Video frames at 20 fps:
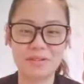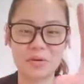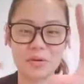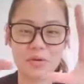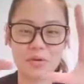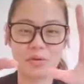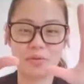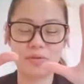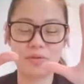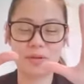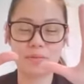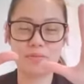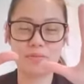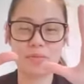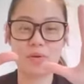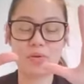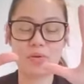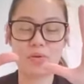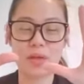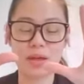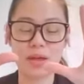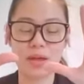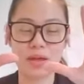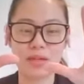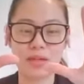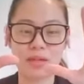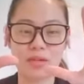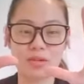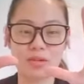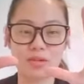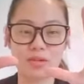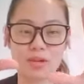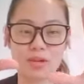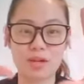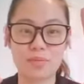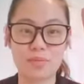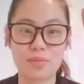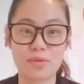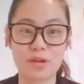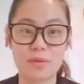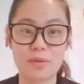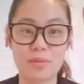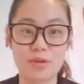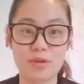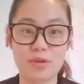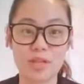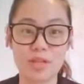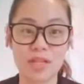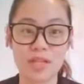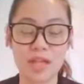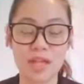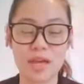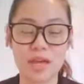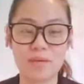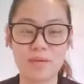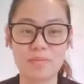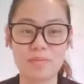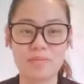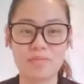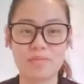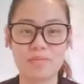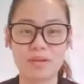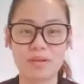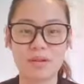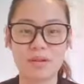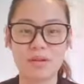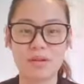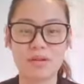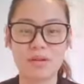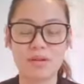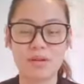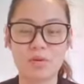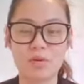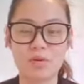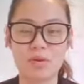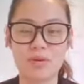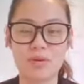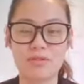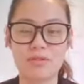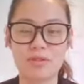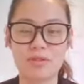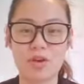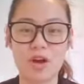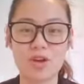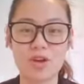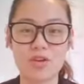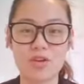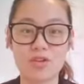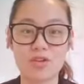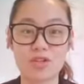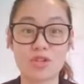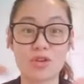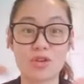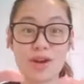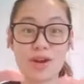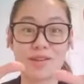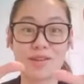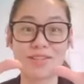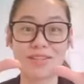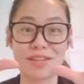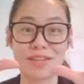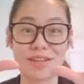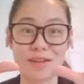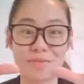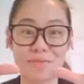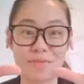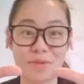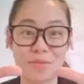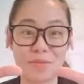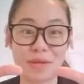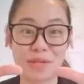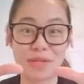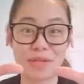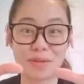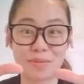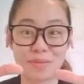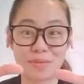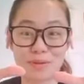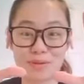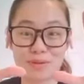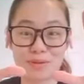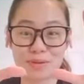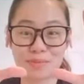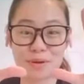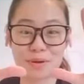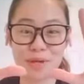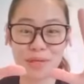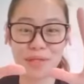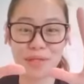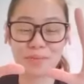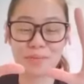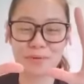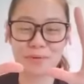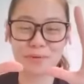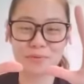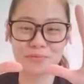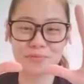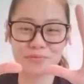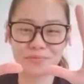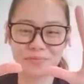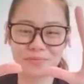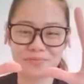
Hopefully, both hands are looking pretty much the same. Or if not, you're trying to keep them as similar as possible.